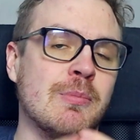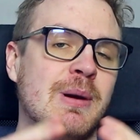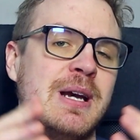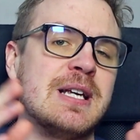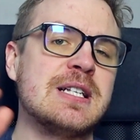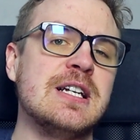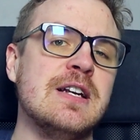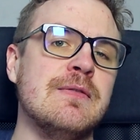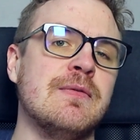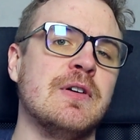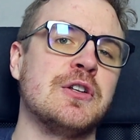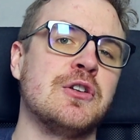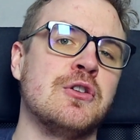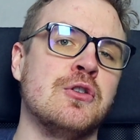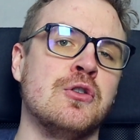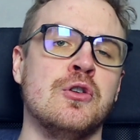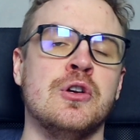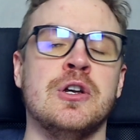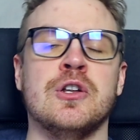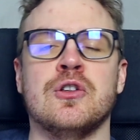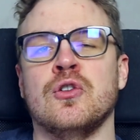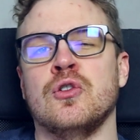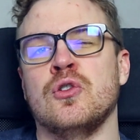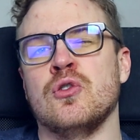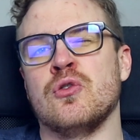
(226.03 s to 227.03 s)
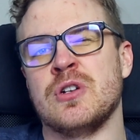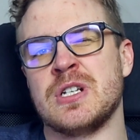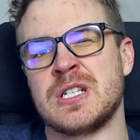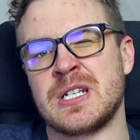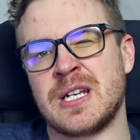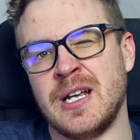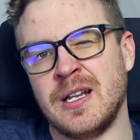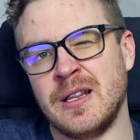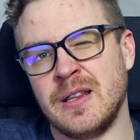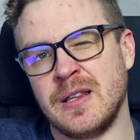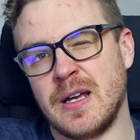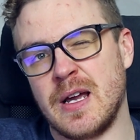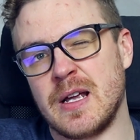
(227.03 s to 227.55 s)
basically what you need to do is
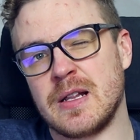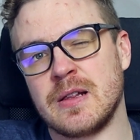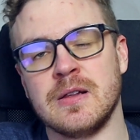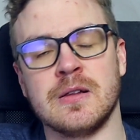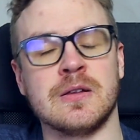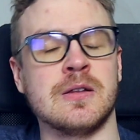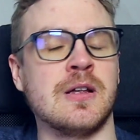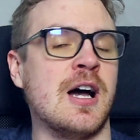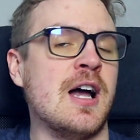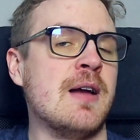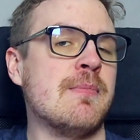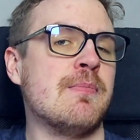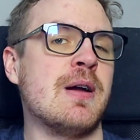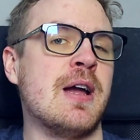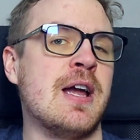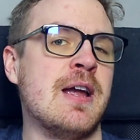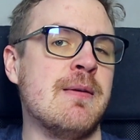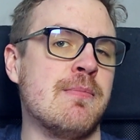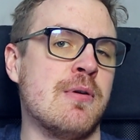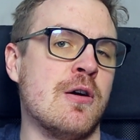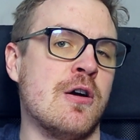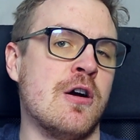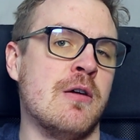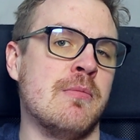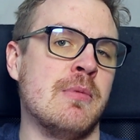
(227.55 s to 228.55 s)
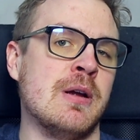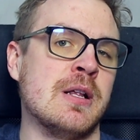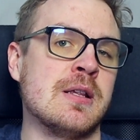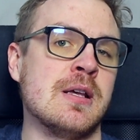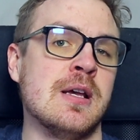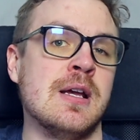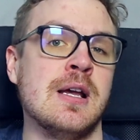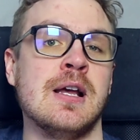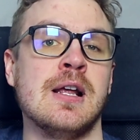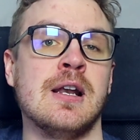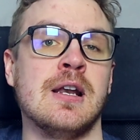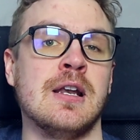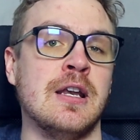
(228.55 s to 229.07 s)
get the Type A permit,
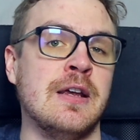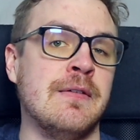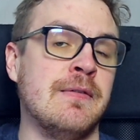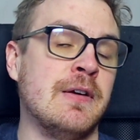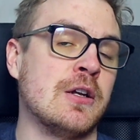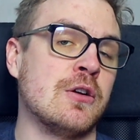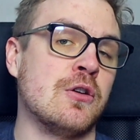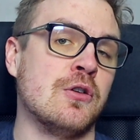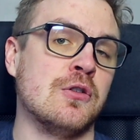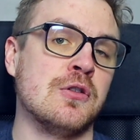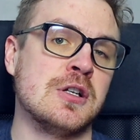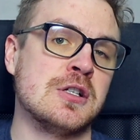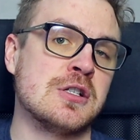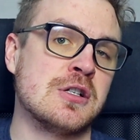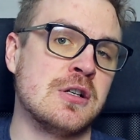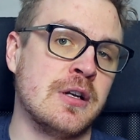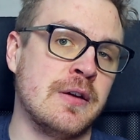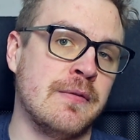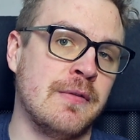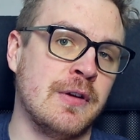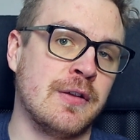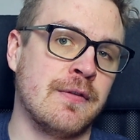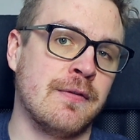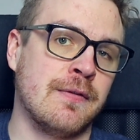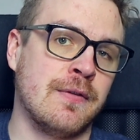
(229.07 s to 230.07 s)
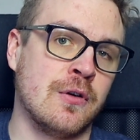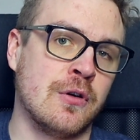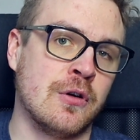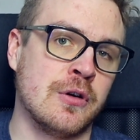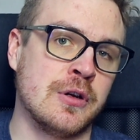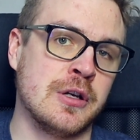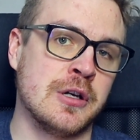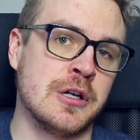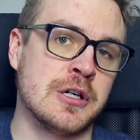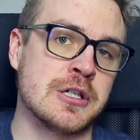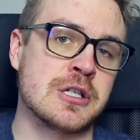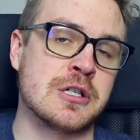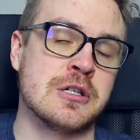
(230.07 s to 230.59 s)
live it continuously with 4
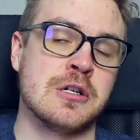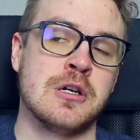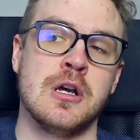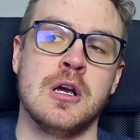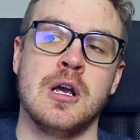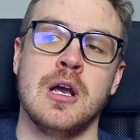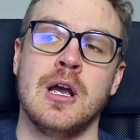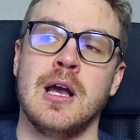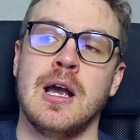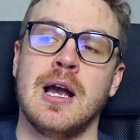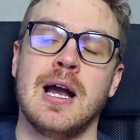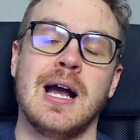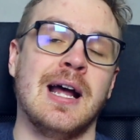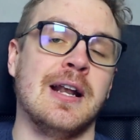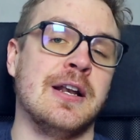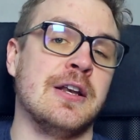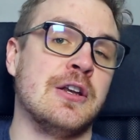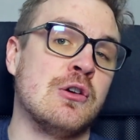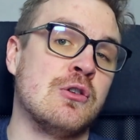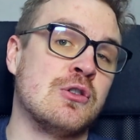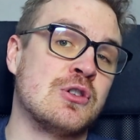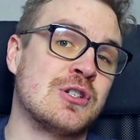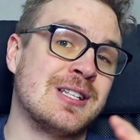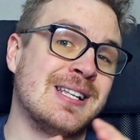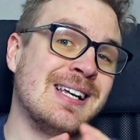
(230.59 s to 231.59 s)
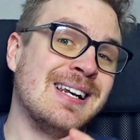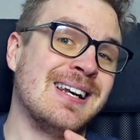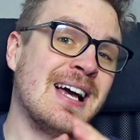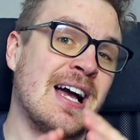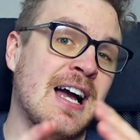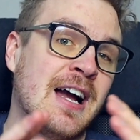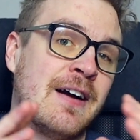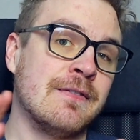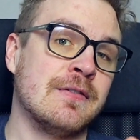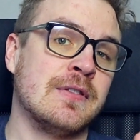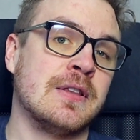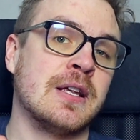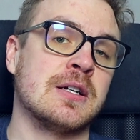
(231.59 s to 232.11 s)
years, and you still
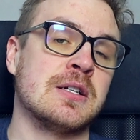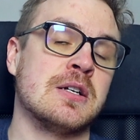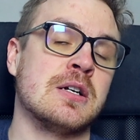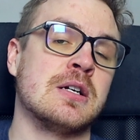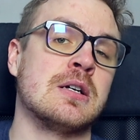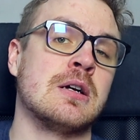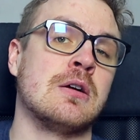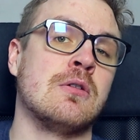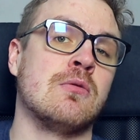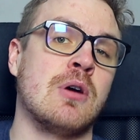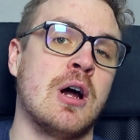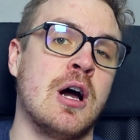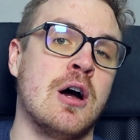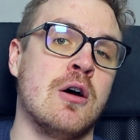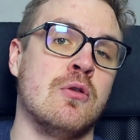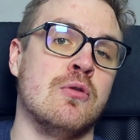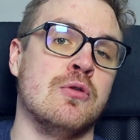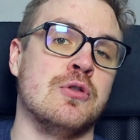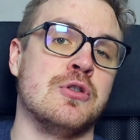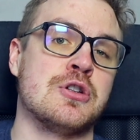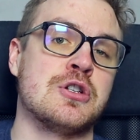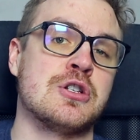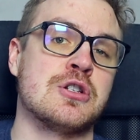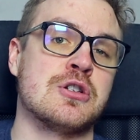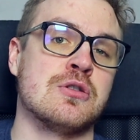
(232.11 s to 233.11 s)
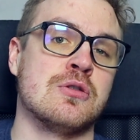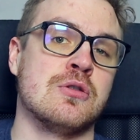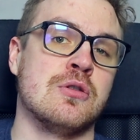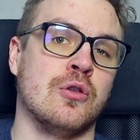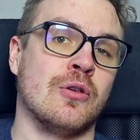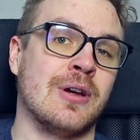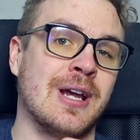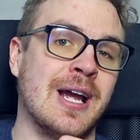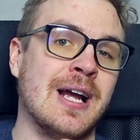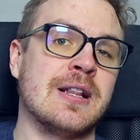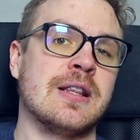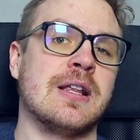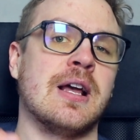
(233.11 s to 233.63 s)
have the grounds to
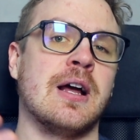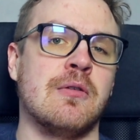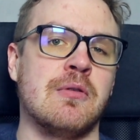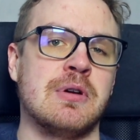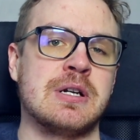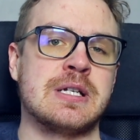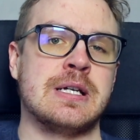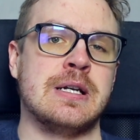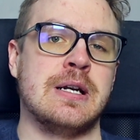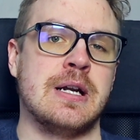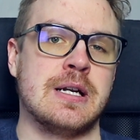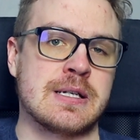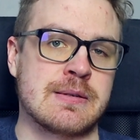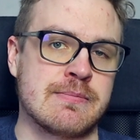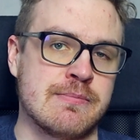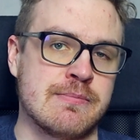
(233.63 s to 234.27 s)
get a residence